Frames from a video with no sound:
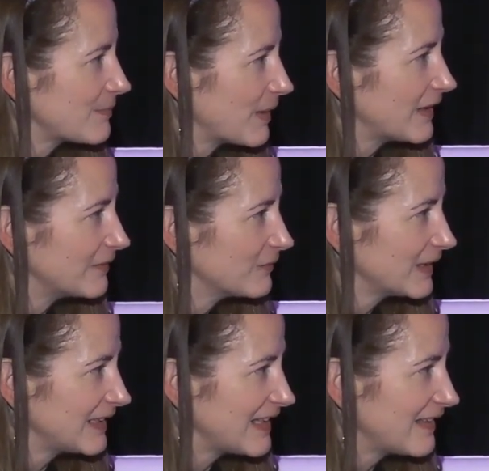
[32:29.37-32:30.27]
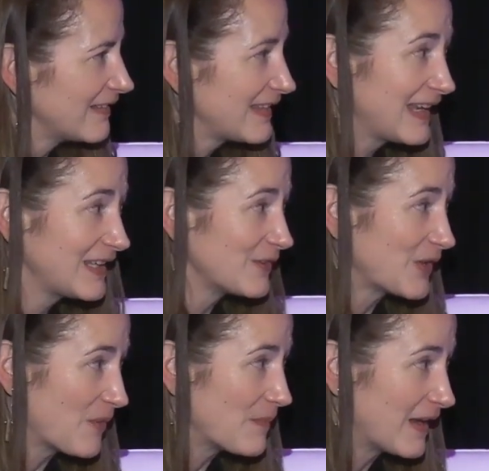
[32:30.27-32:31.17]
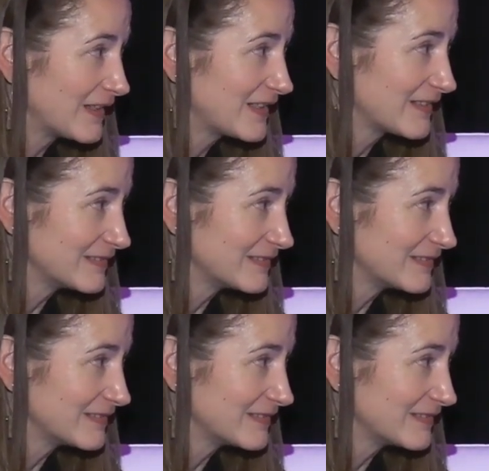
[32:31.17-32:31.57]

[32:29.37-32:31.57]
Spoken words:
But really, thank you so much.